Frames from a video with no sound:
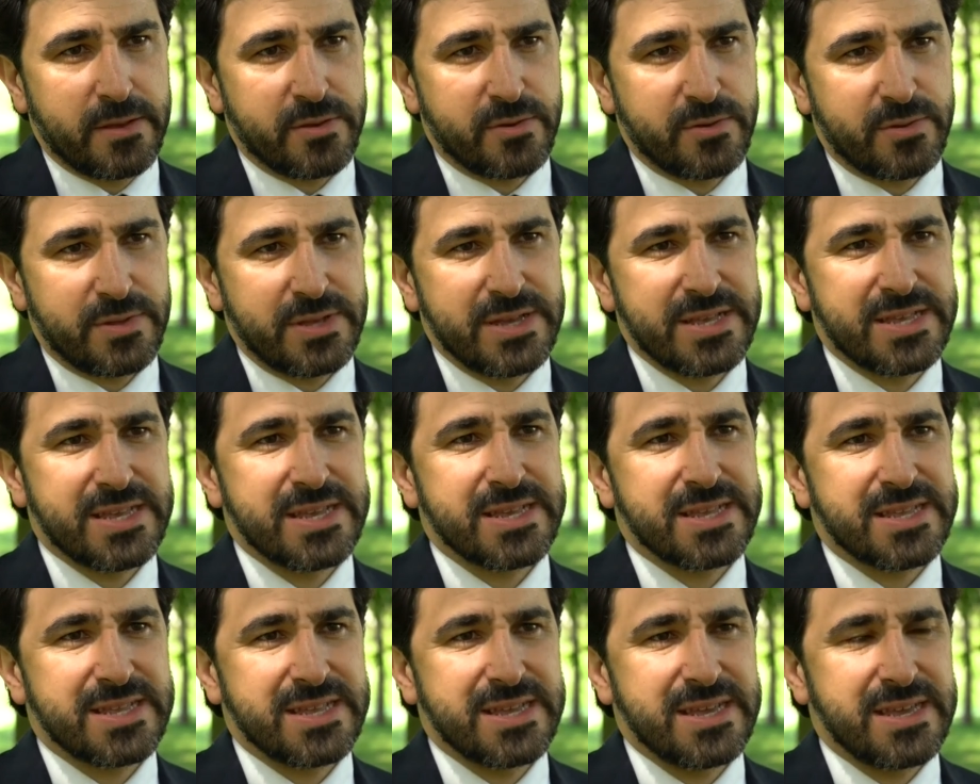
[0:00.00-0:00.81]
So this
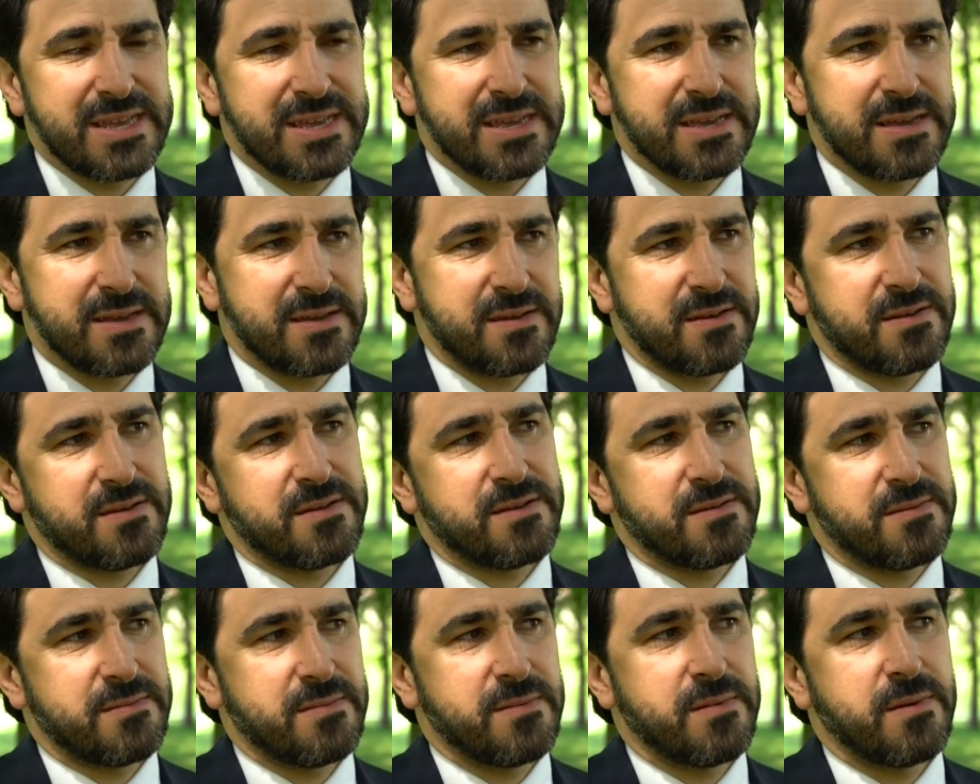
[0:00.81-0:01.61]
is the
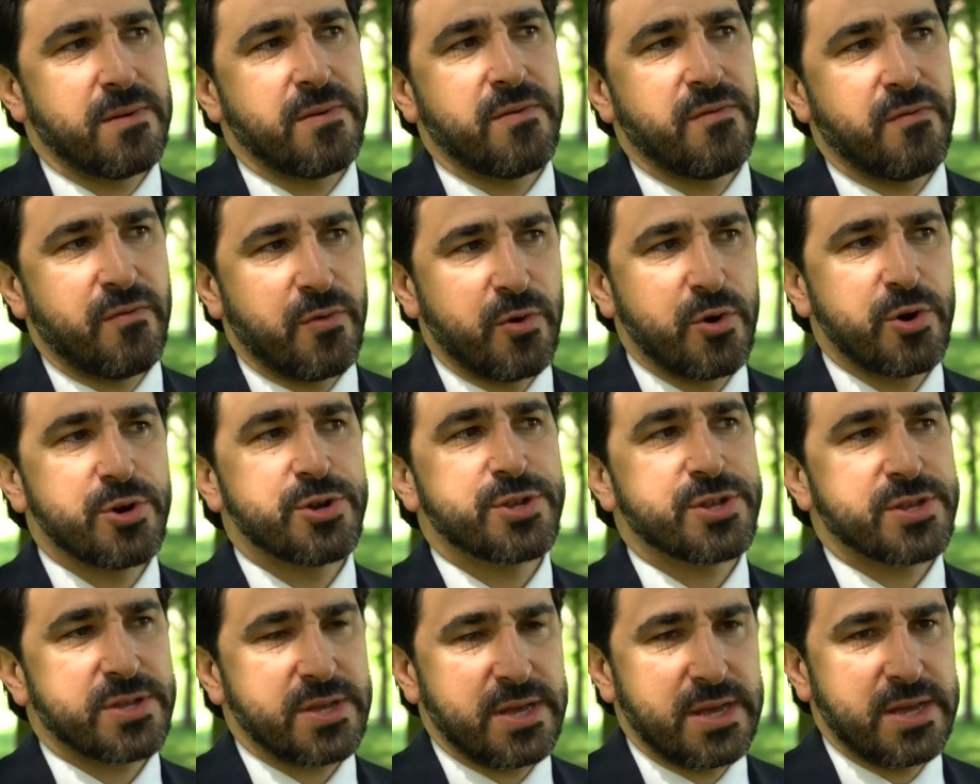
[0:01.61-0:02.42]

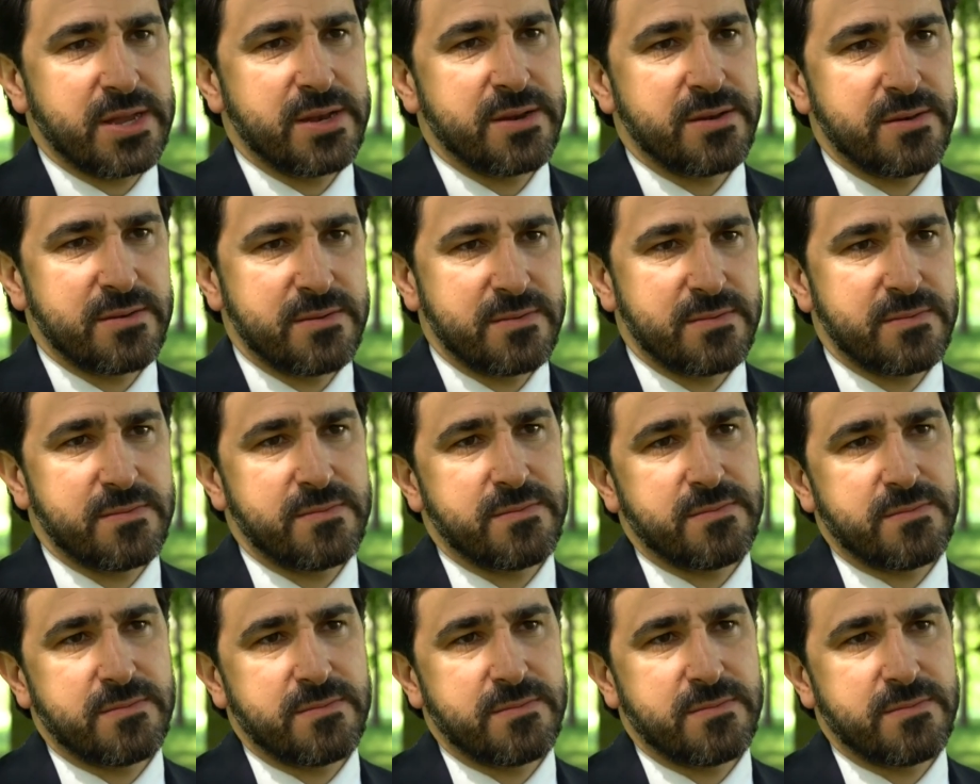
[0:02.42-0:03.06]
worst and